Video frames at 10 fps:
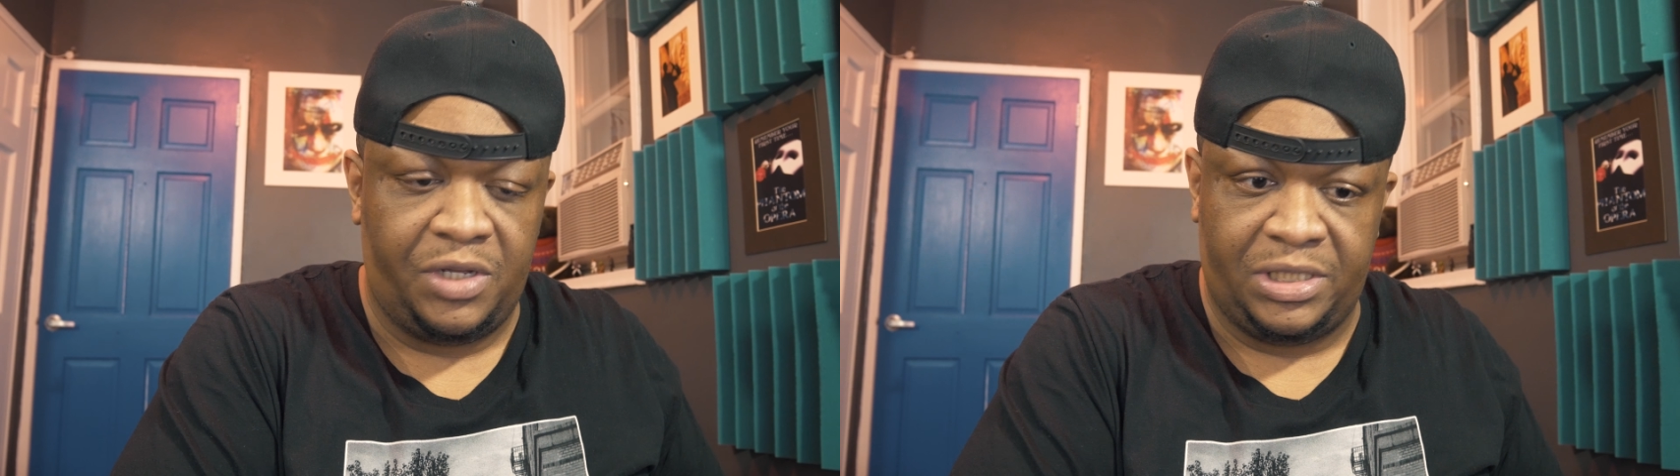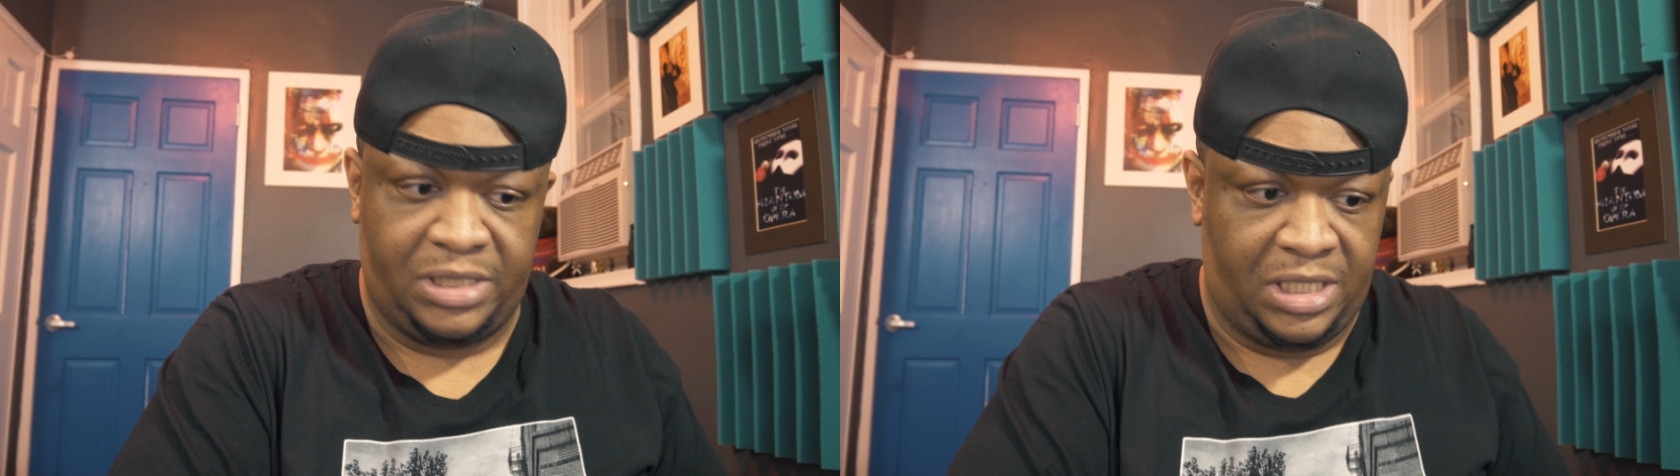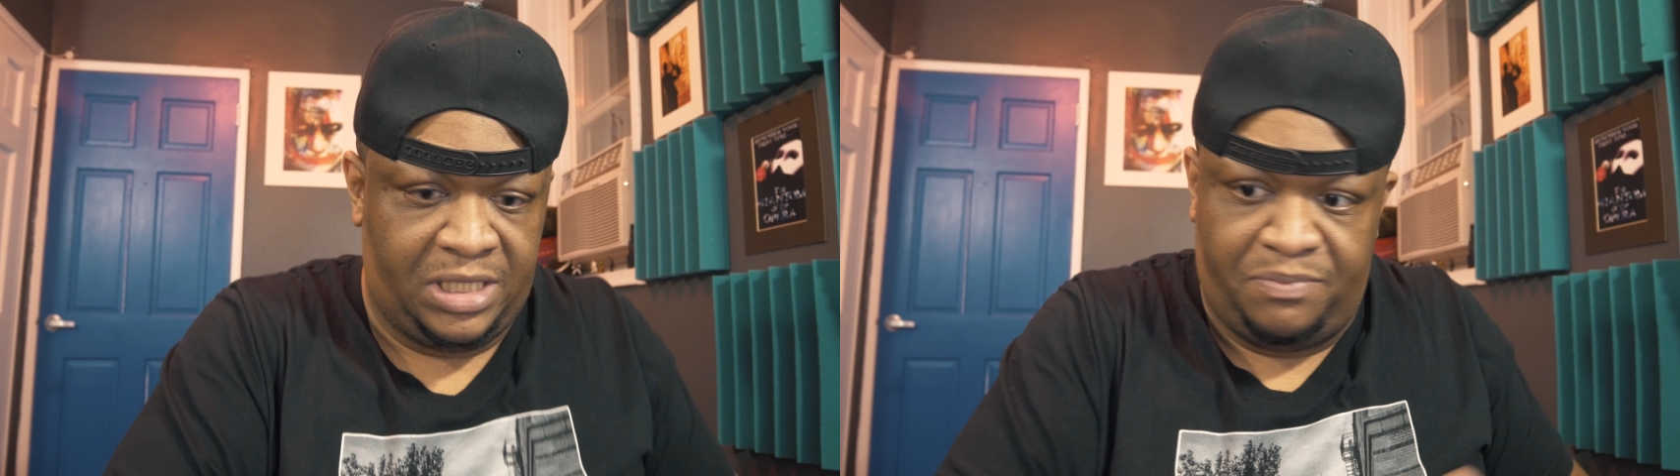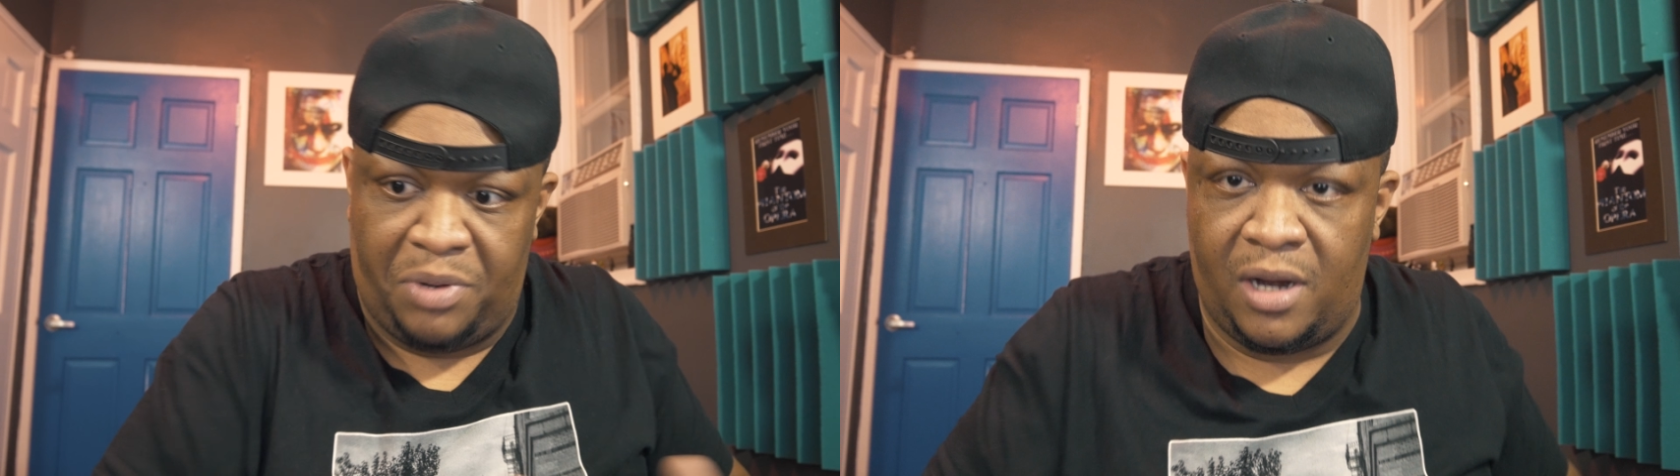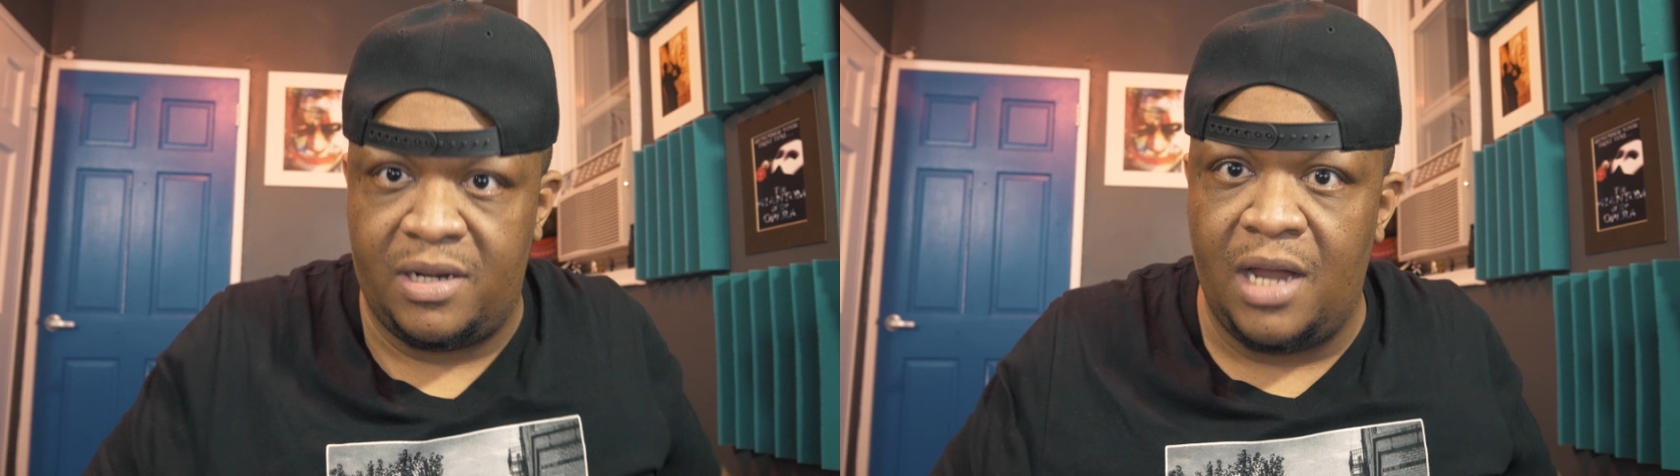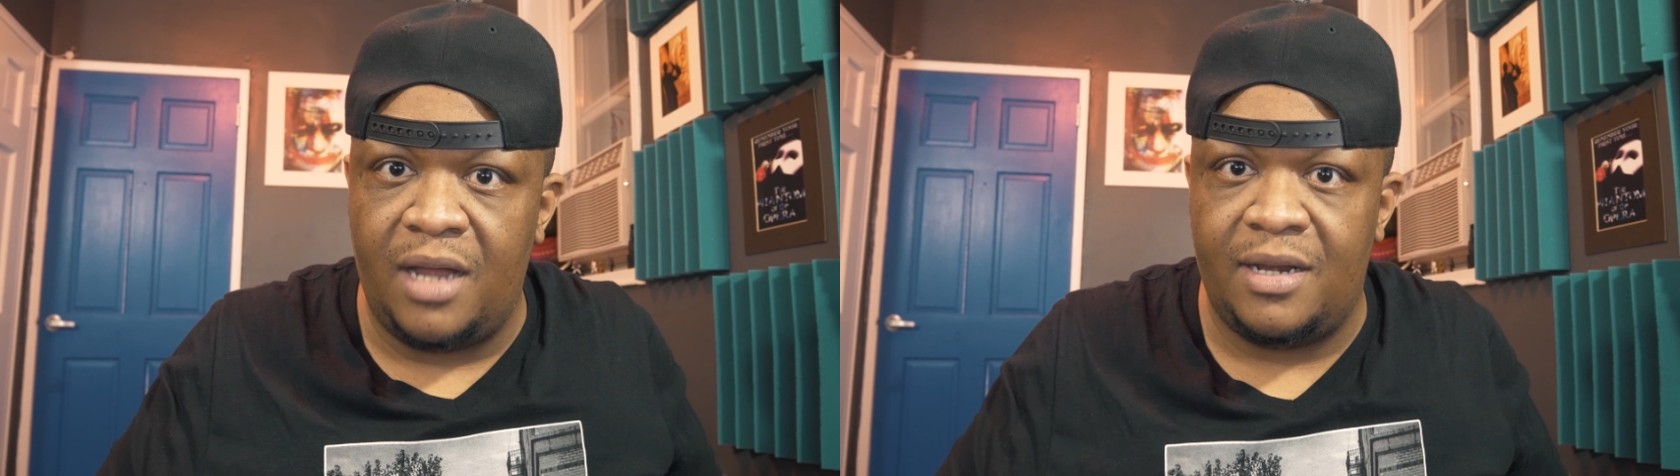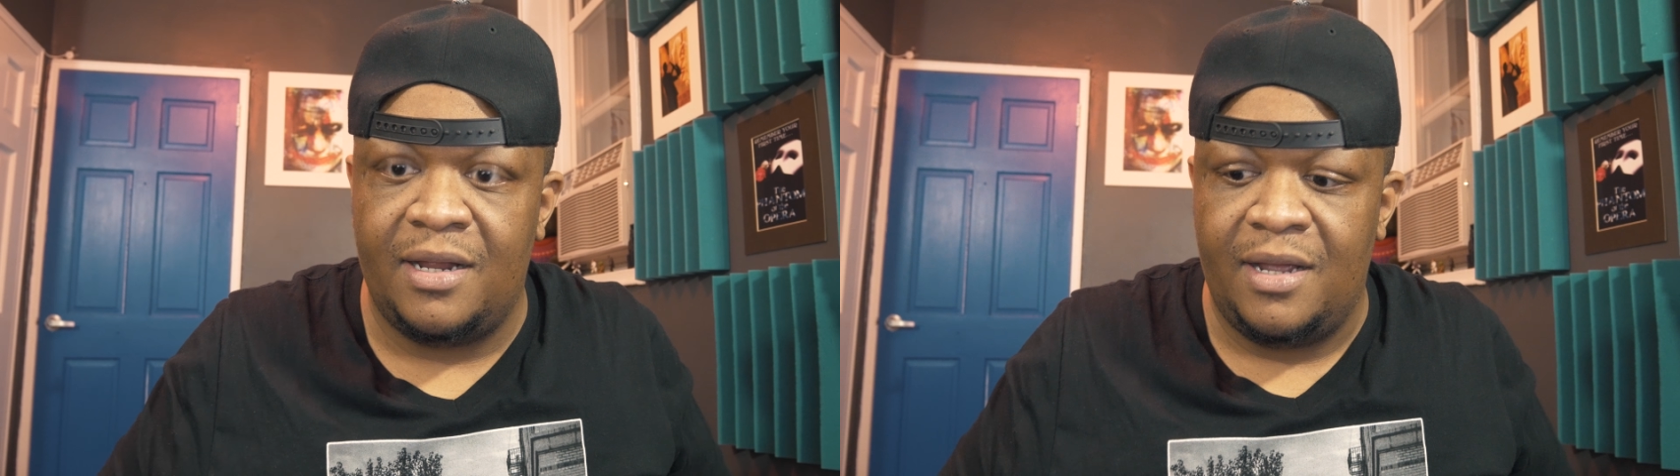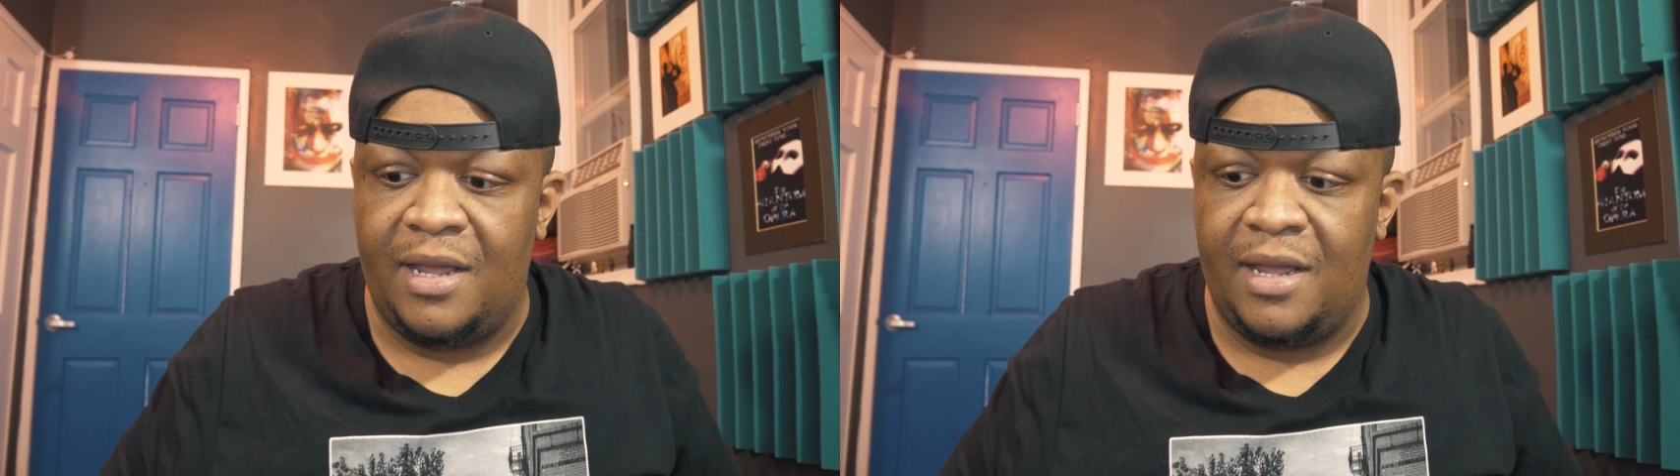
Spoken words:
is bar none.